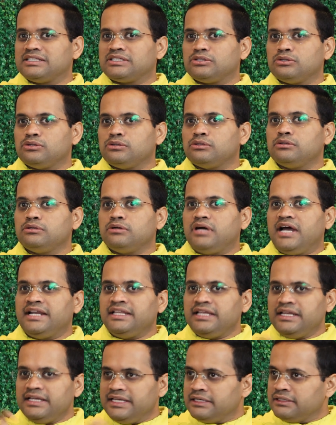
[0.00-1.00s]
So,
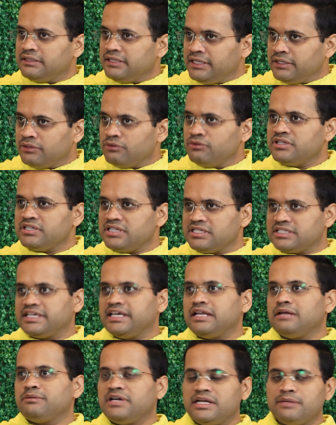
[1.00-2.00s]
and then including the
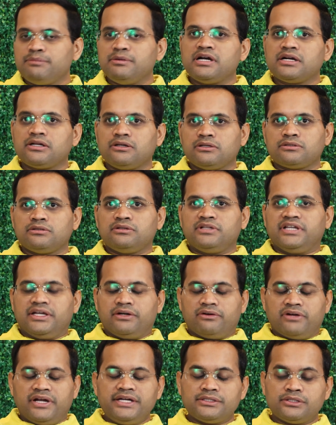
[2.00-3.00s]
scalability part also
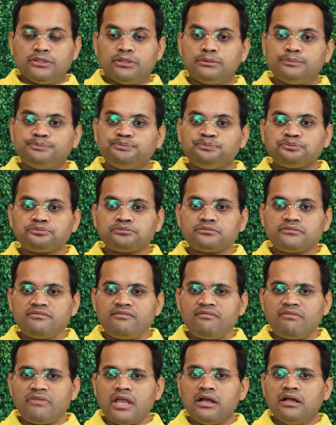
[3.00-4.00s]
there, right? So
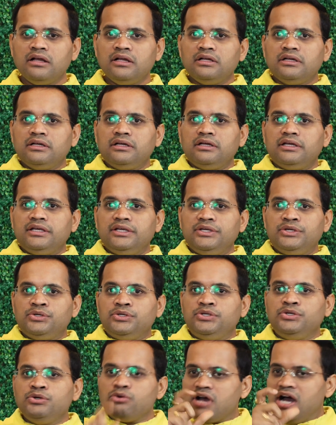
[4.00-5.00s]

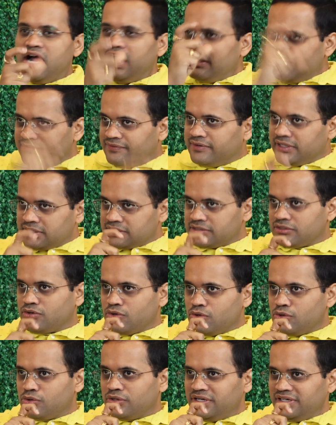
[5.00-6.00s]
you can't
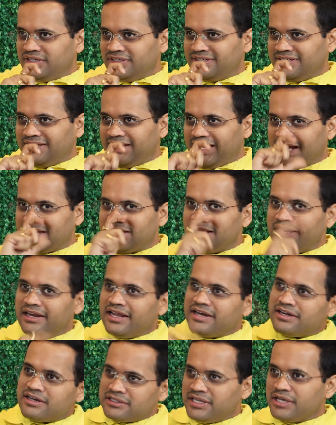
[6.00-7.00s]
first code and
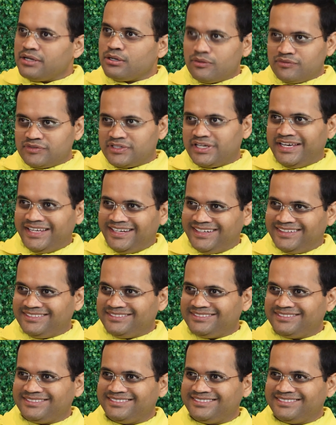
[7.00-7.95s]
then later think of scale,